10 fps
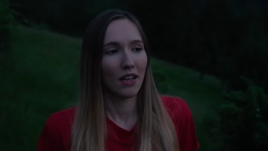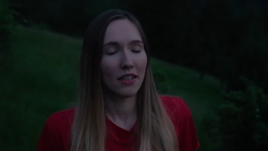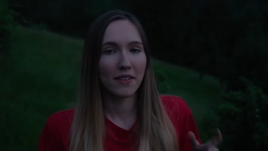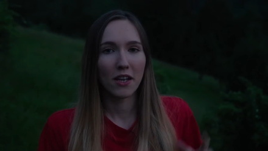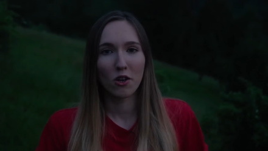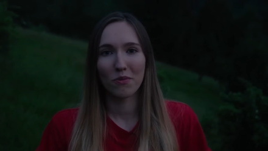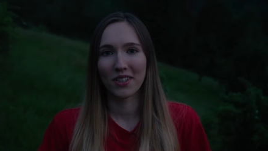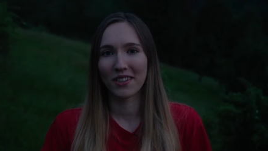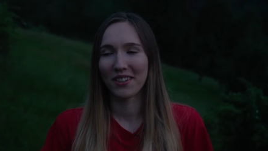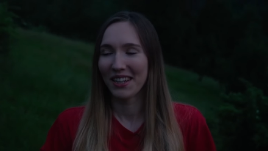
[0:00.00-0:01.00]
Let's hope
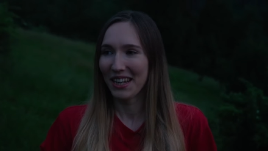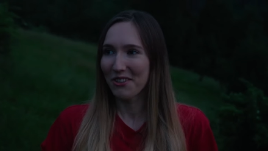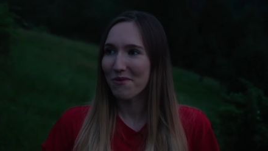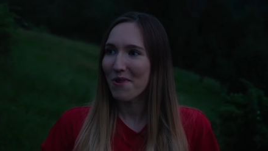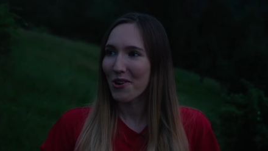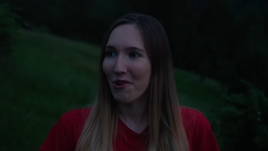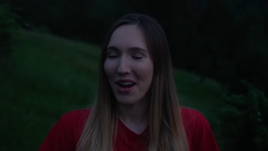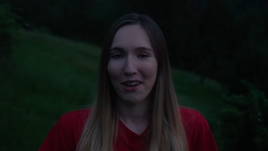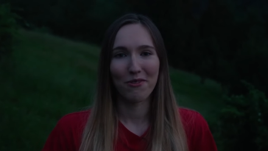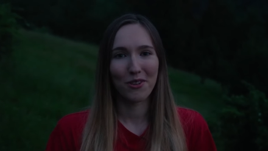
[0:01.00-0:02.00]
that tomorrow
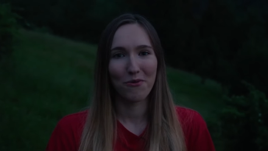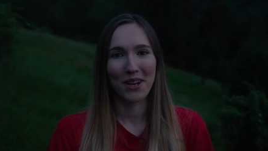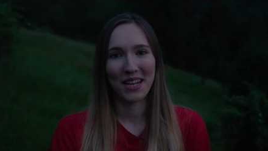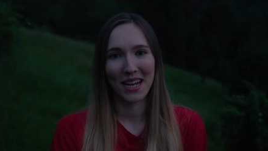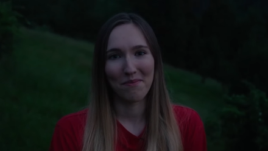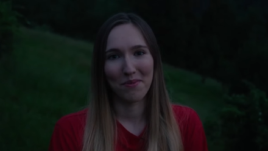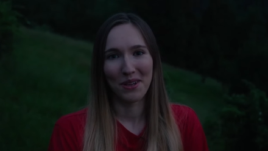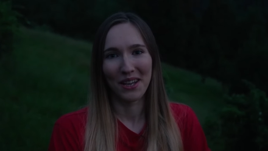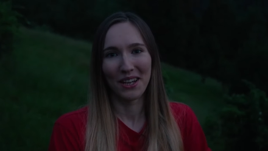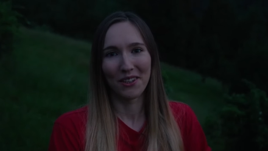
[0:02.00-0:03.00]
I won't wake up
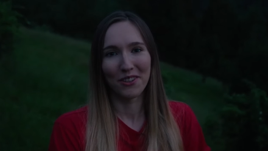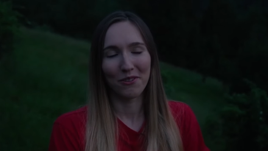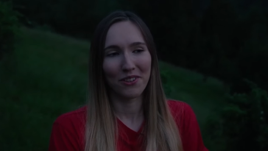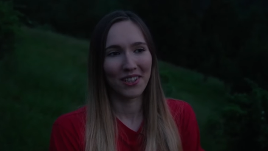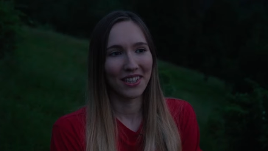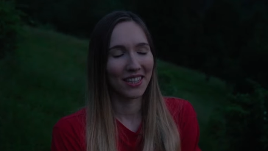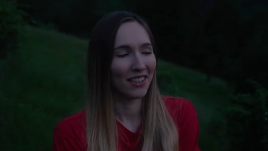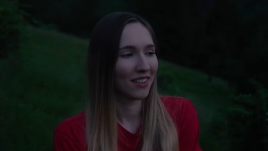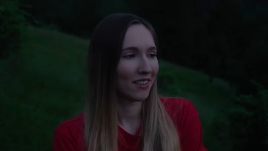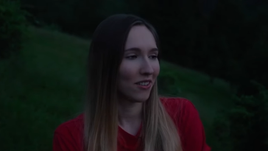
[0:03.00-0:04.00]

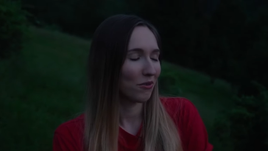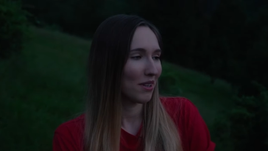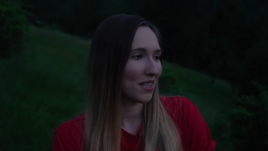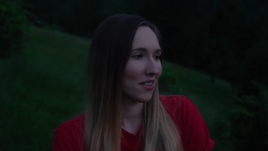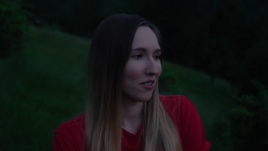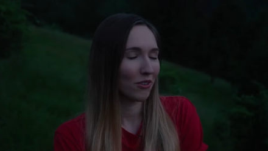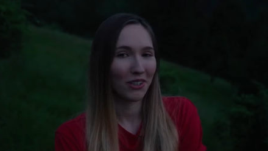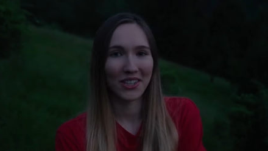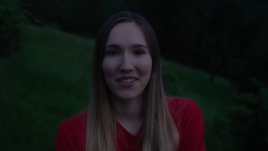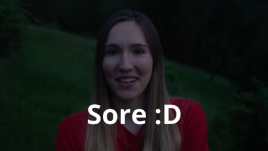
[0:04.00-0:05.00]
totally, not wasted,
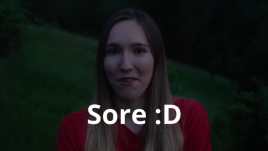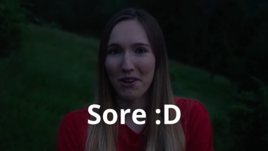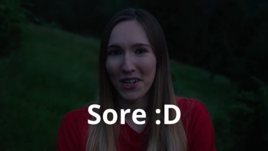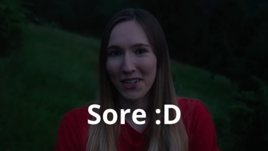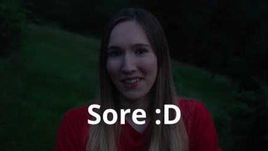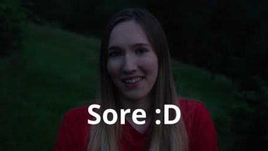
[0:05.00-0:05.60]
totally sour,